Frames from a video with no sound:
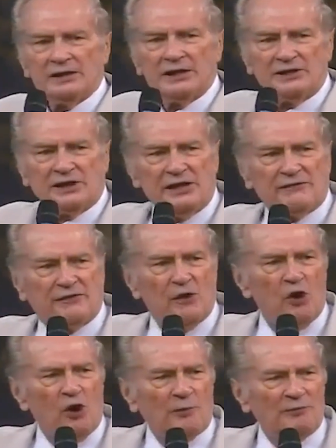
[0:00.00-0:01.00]

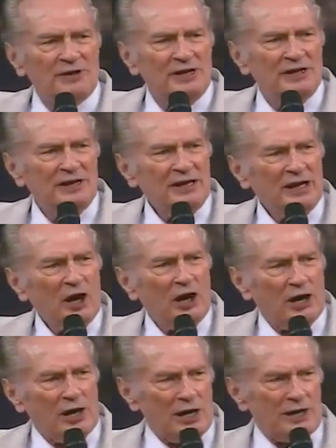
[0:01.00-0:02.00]
deformed
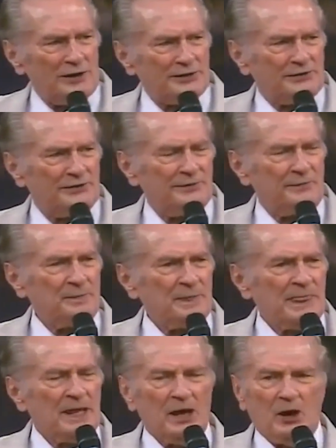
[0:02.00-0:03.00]
heart.
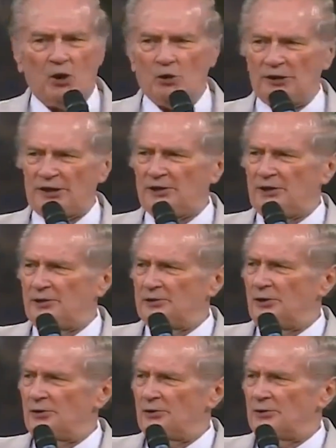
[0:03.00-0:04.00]
Only
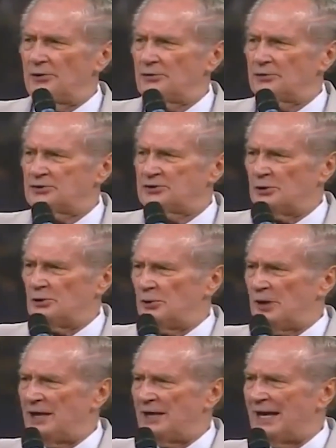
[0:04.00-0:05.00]
two
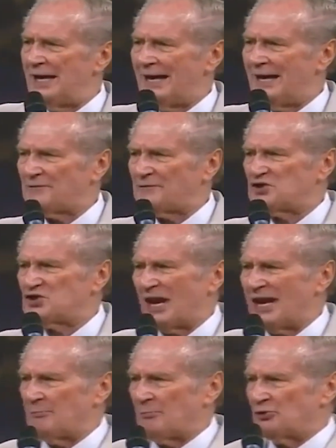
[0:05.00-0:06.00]
and a half
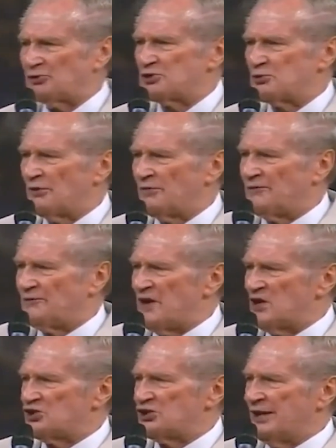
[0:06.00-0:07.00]
chambers were
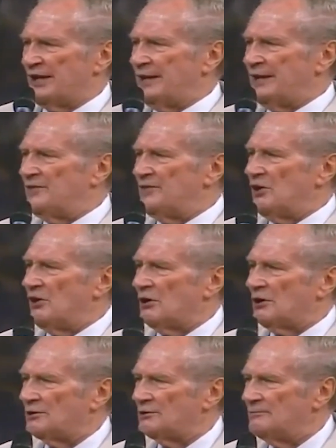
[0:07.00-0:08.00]
functioning in the
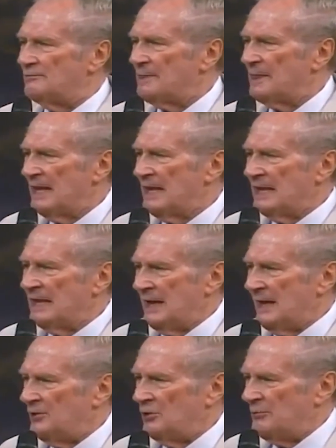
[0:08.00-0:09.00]
heart. He
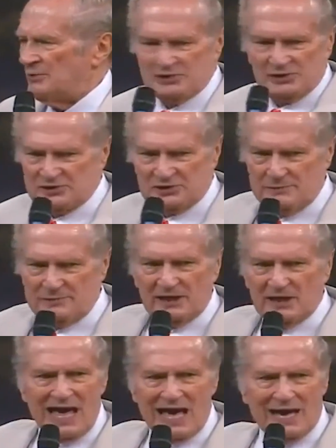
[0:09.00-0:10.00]
had no business to be
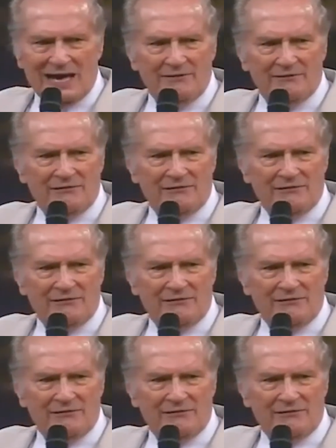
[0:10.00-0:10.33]
alive.